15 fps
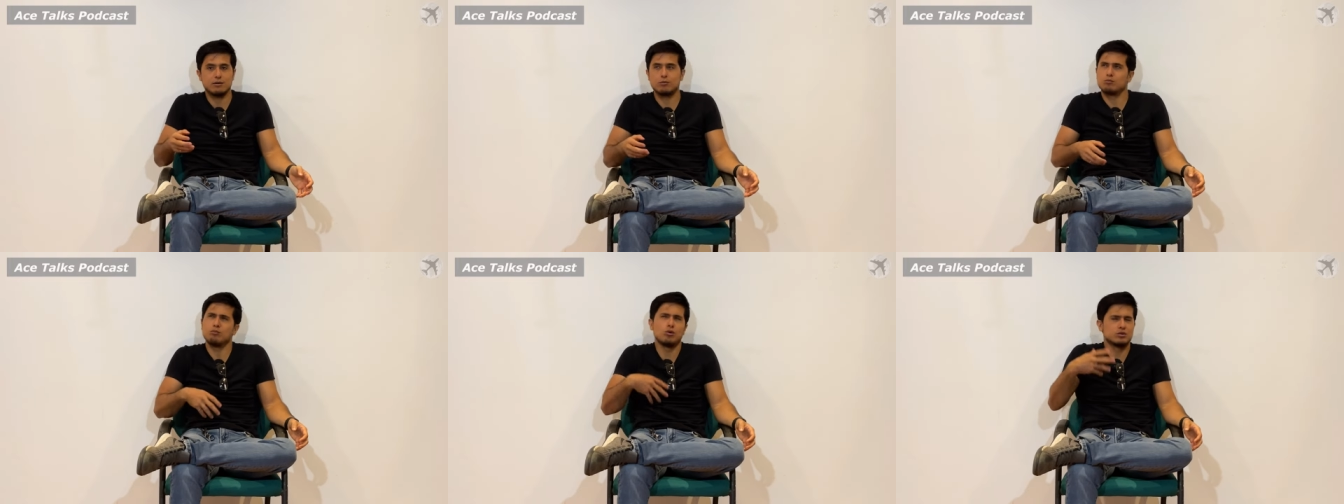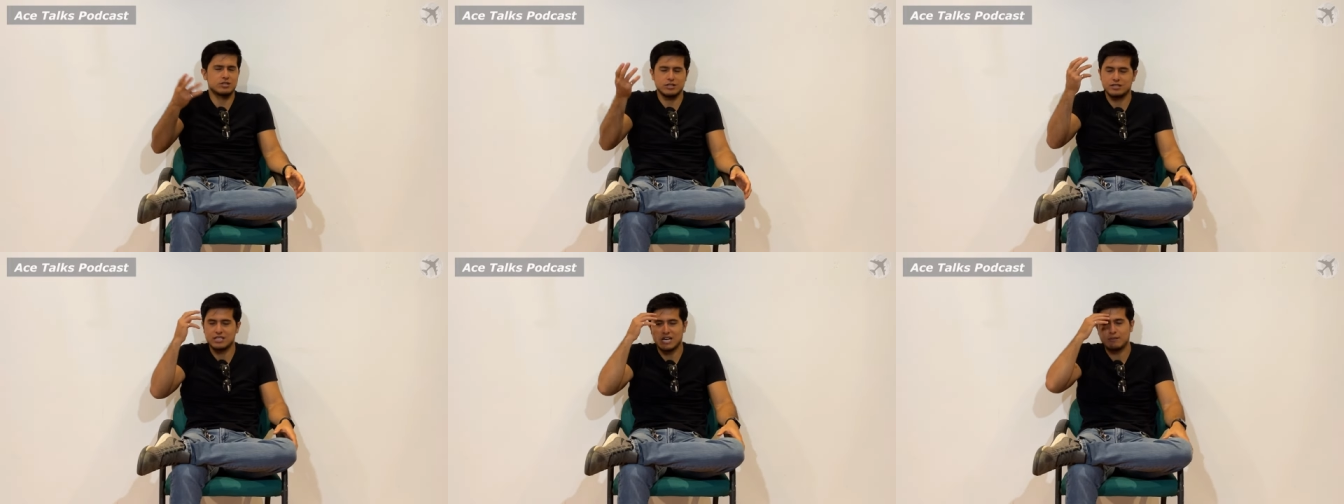most of
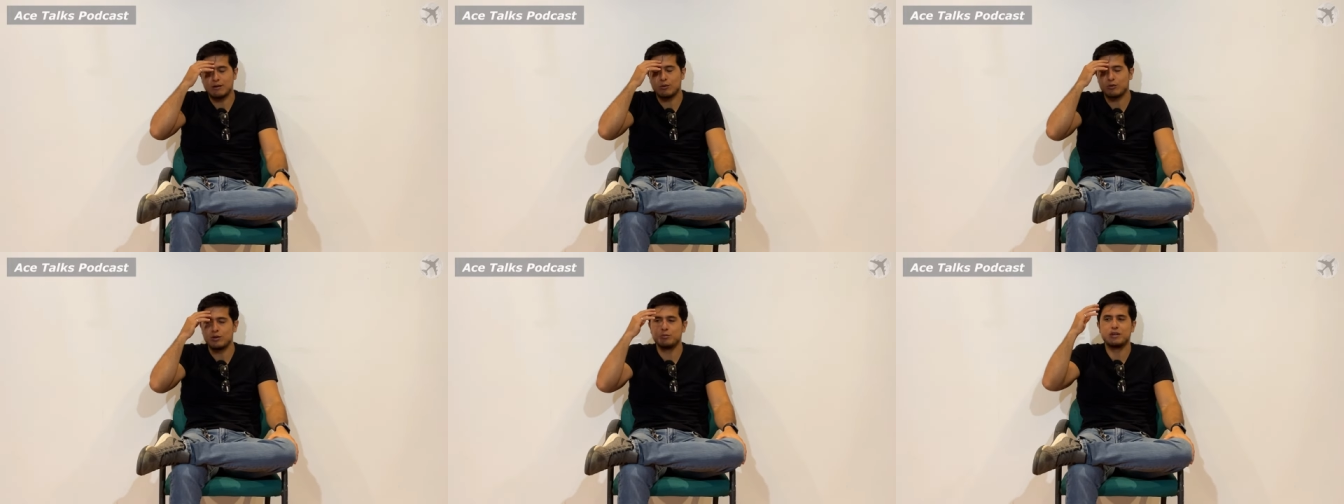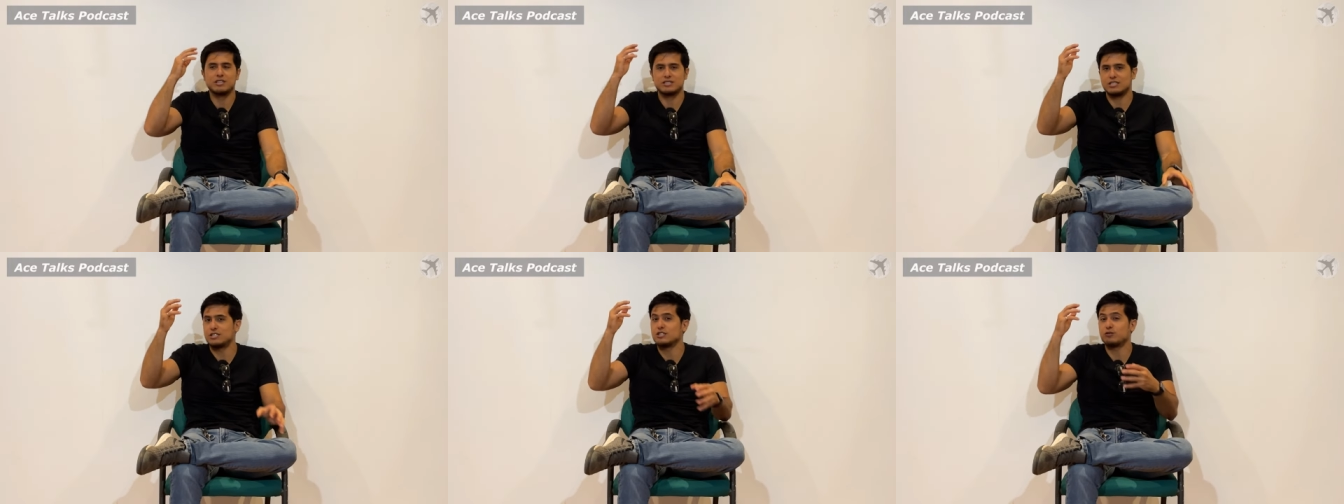the time I will, because
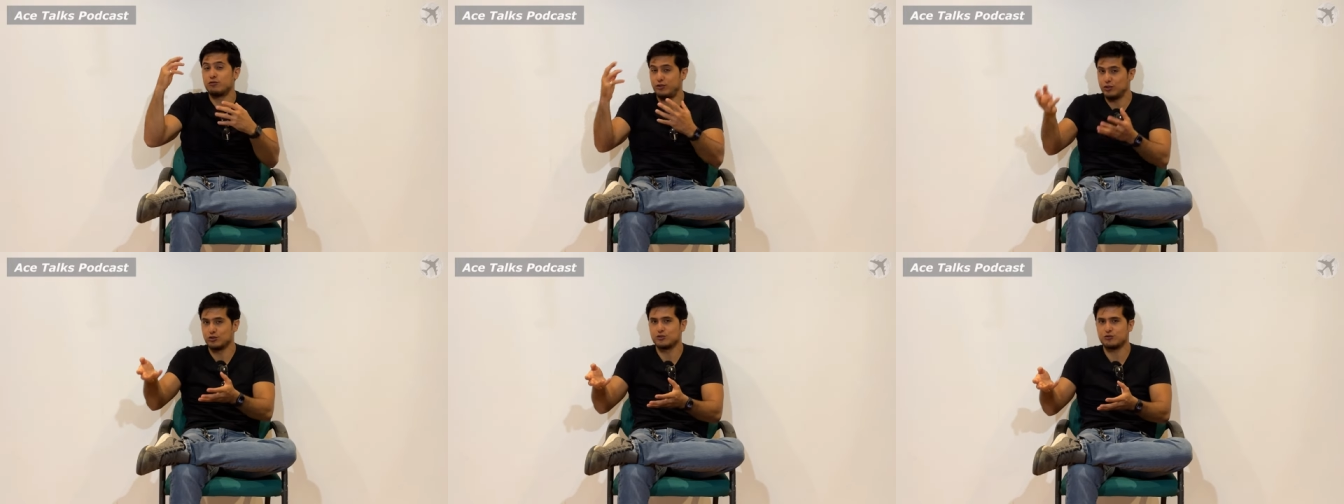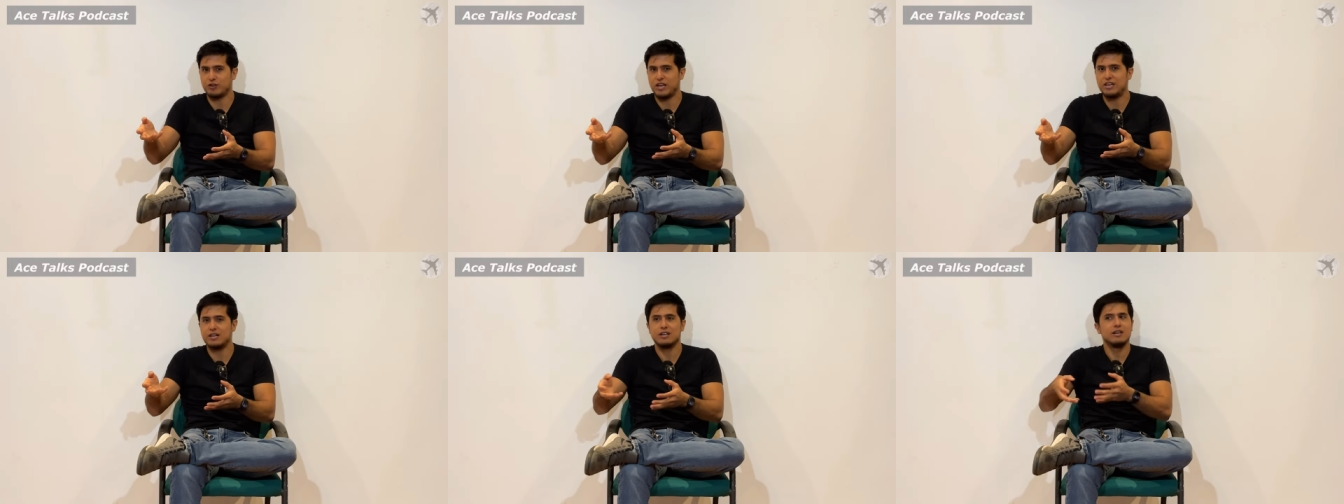it just feels
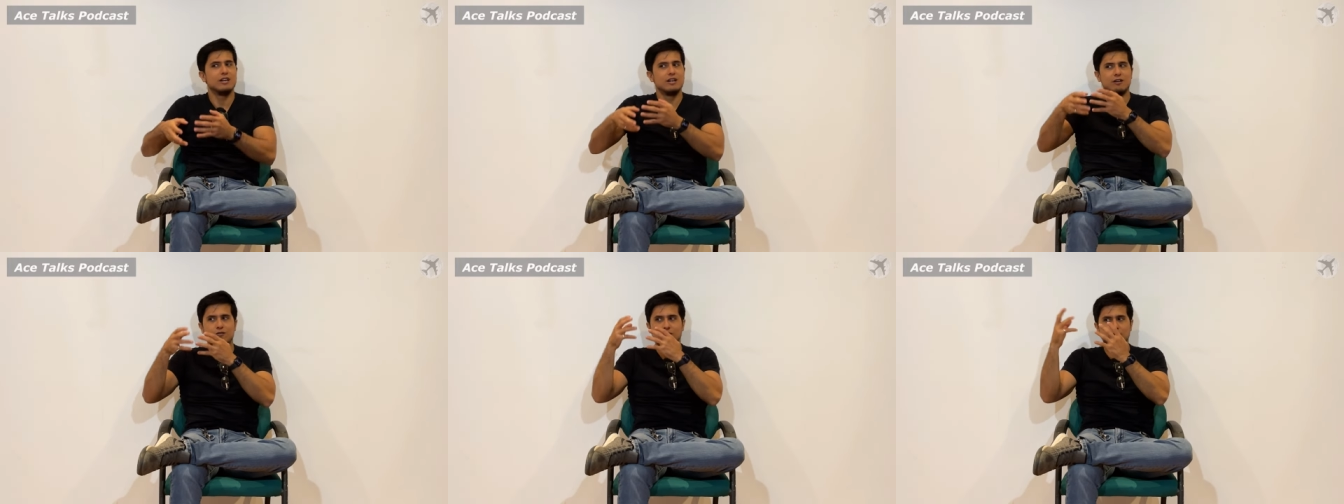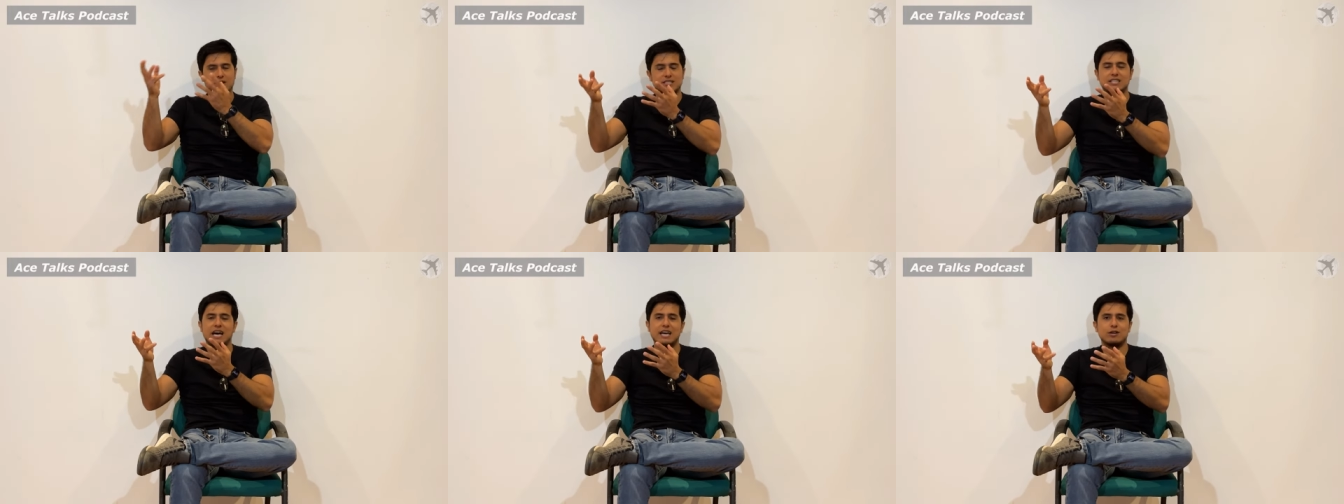fake from the
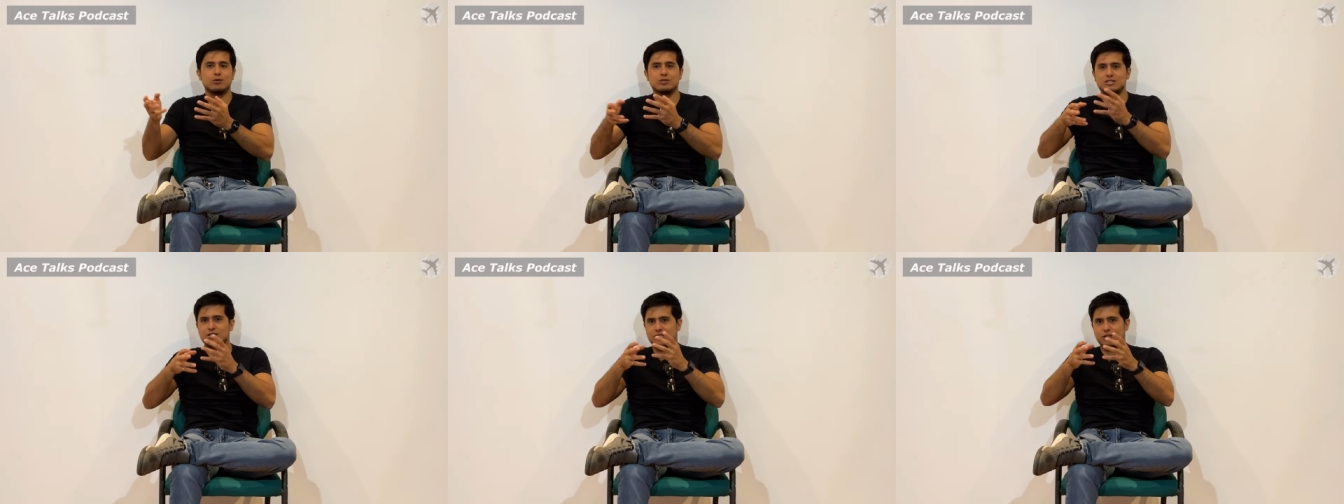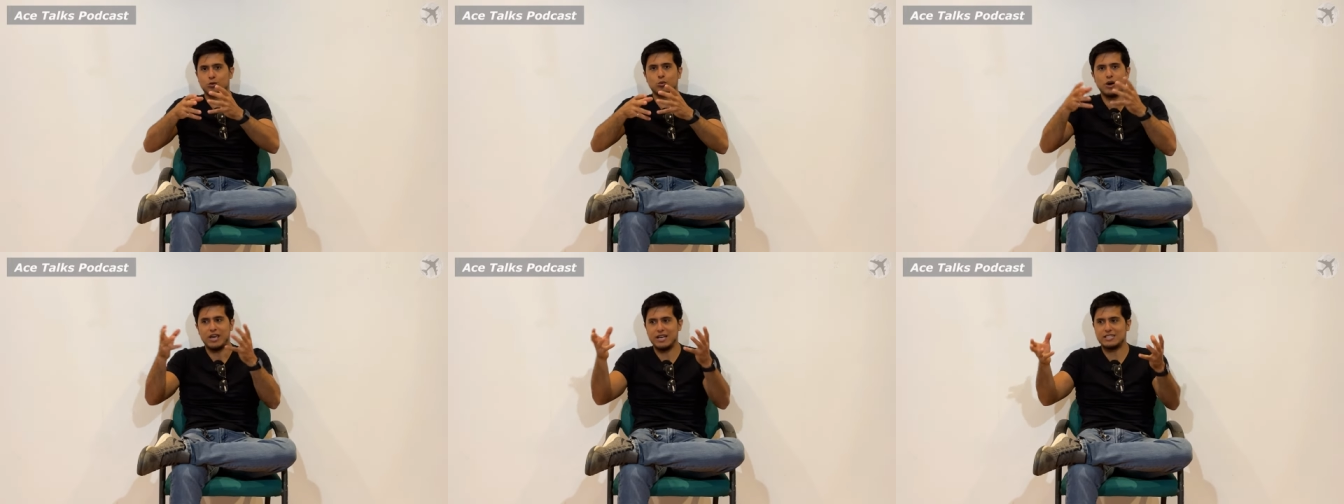title to the
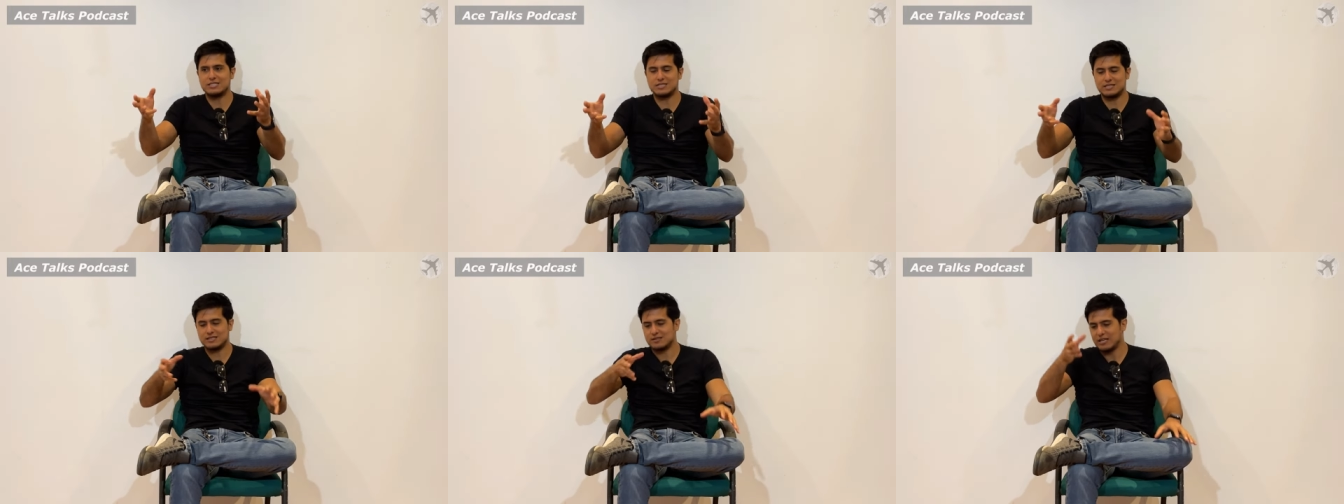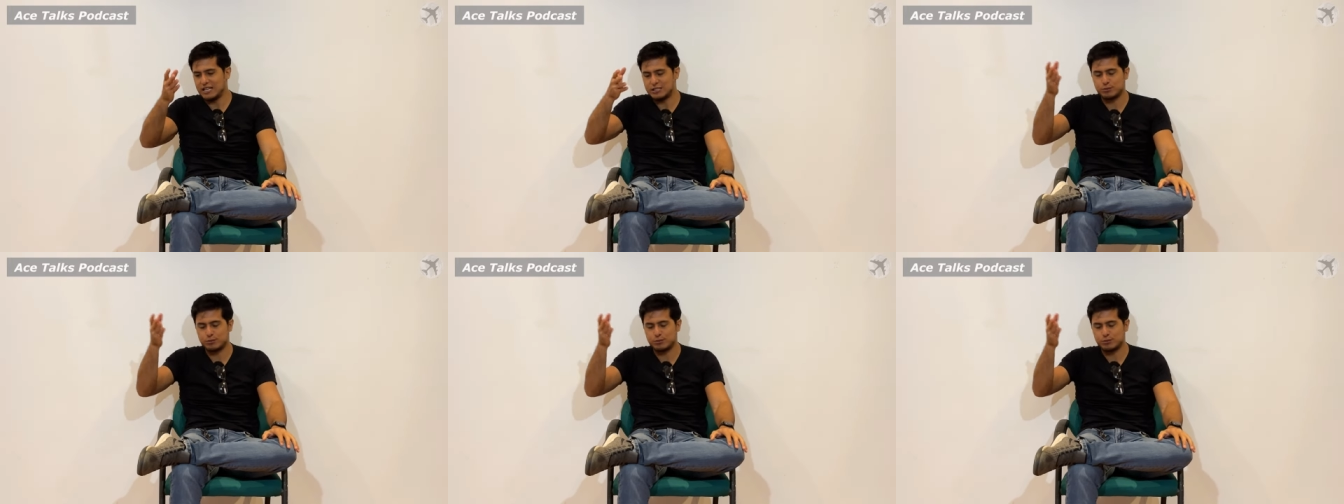way it's, it's